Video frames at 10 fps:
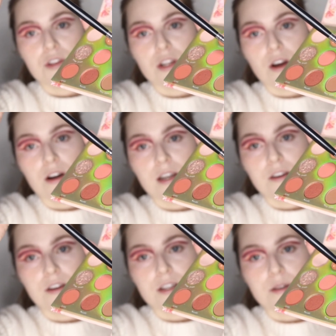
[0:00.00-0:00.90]
literally hardly
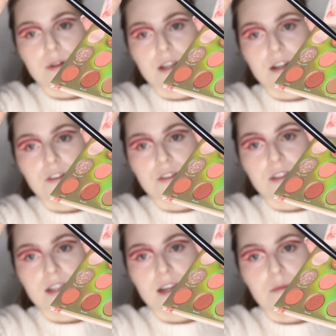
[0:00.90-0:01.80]
going to dip in here and you'll
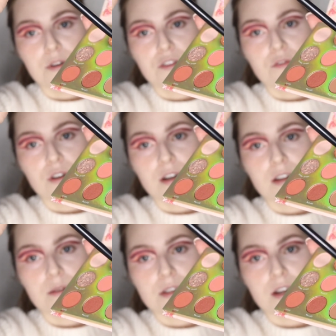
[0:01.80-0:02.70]
see how much fallout
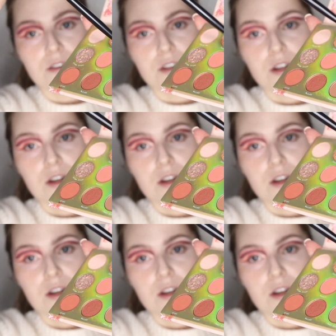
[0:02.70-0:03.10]
comes out.